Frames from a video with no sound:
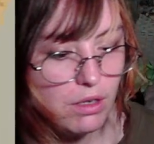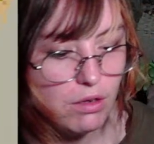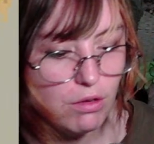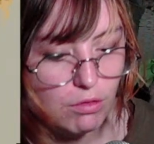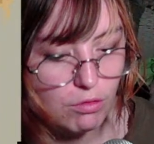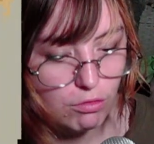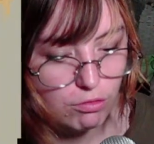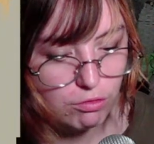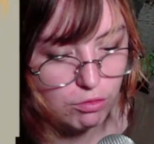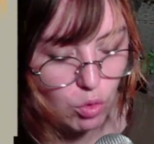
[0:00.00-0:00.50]

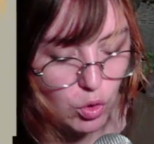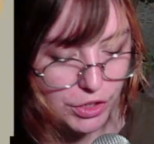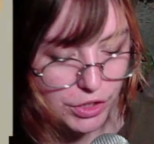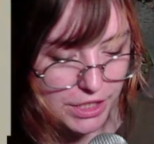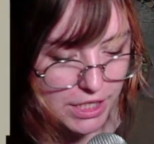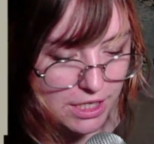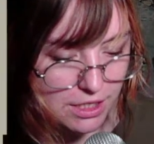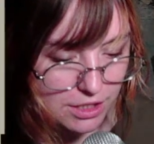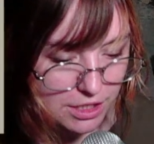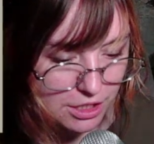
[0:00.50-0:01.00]
"4
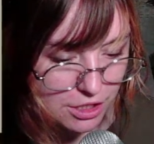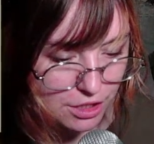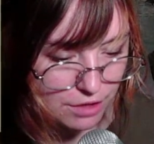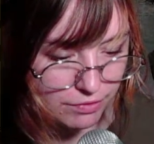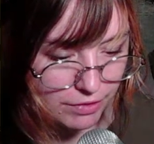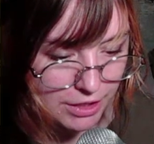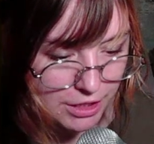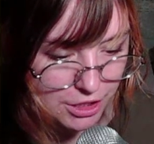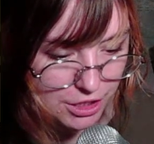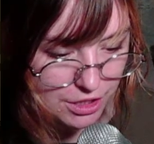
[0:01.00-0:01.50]
years. He just
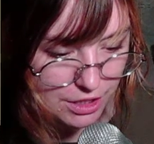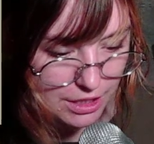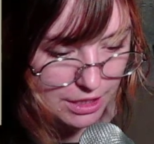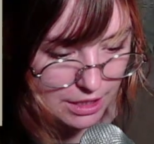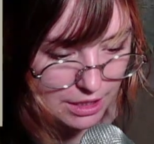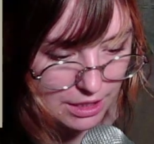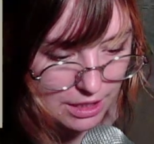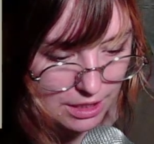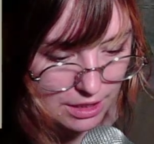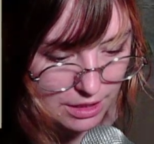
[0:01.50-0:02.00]
finished
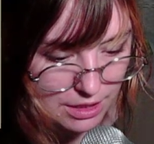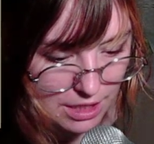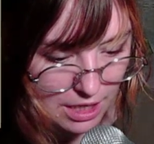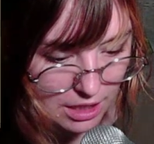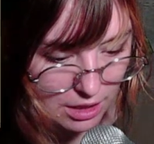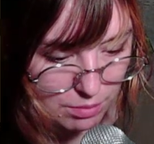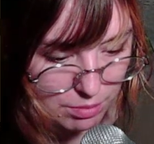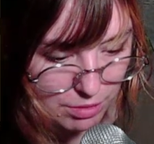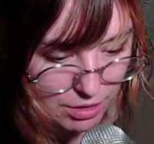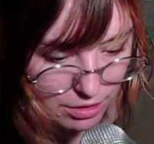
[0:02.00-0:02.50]
the
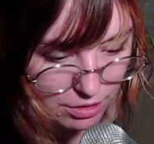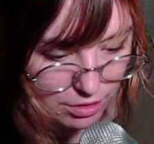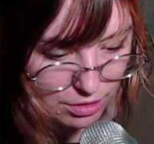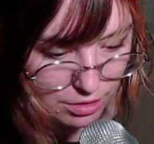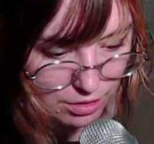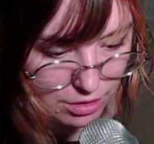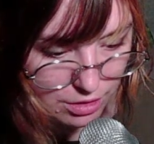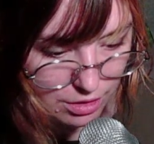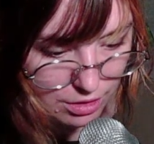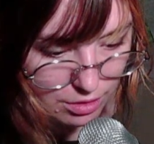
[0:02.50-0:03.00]
Dark
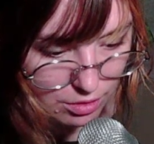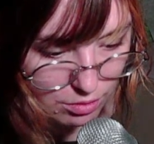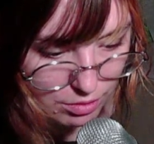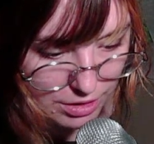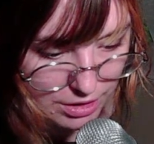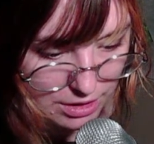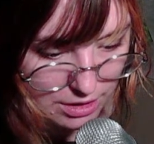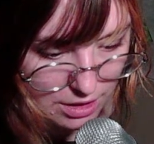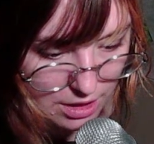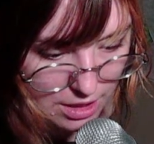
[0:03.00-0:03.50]
Brotherhood
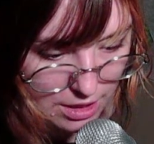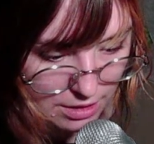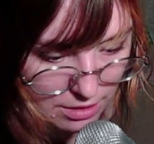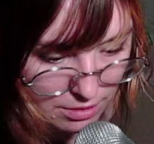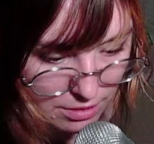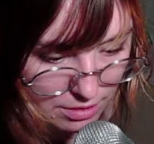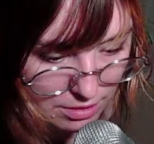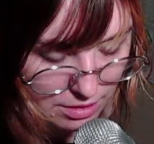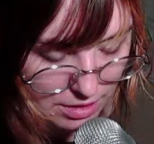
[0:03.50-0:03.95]
quest line